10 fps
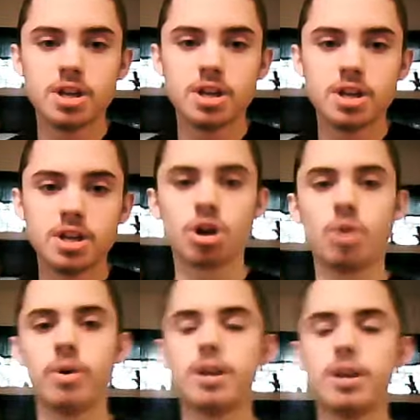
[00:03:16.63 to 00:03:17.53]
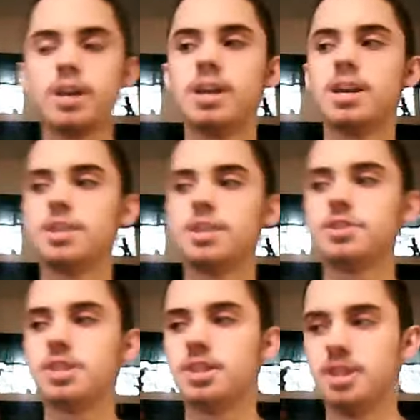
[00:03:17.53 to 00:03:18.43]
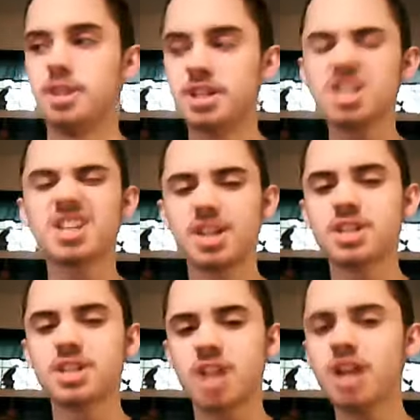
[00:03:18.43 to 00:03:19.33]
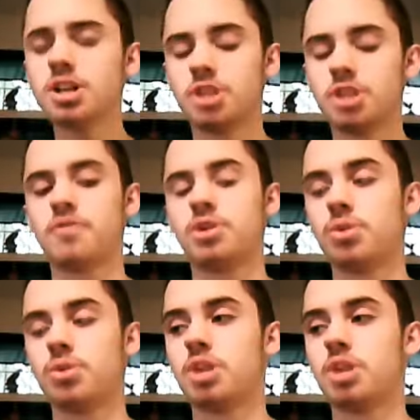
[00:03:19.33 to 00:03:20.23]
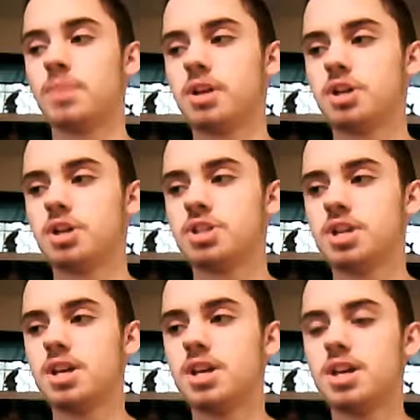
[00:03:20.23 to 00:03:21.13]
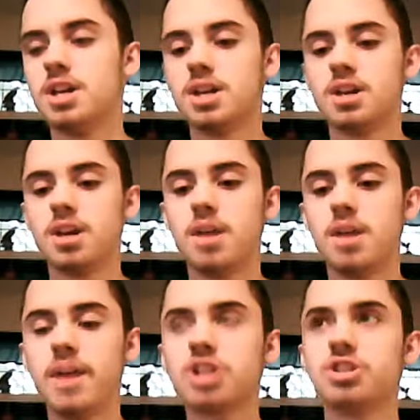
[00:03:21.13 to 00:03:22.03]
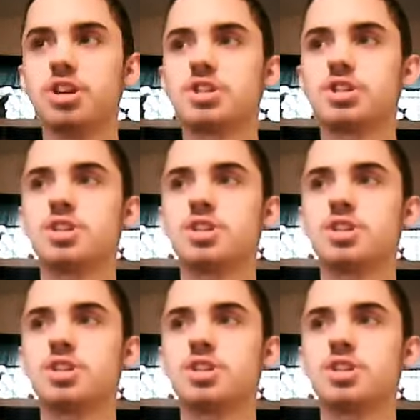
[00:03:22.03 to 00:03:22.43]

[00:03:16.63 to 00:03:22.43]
So it's kind of difficult here, because imagine this.